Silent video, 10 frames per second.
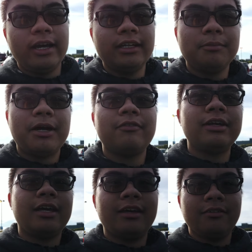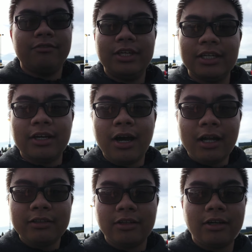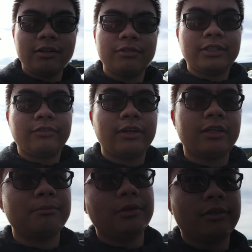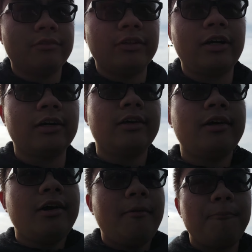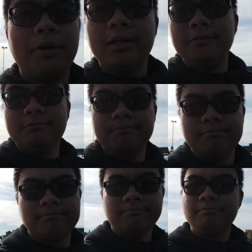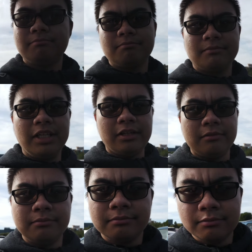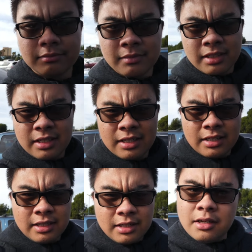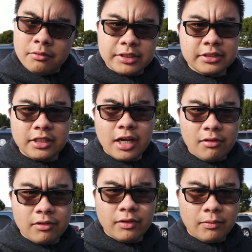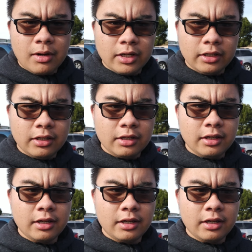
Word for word: I, end ended up having a vegan hot dog, which I forgot to put on the vlog. But, you know, we still got what we wanted.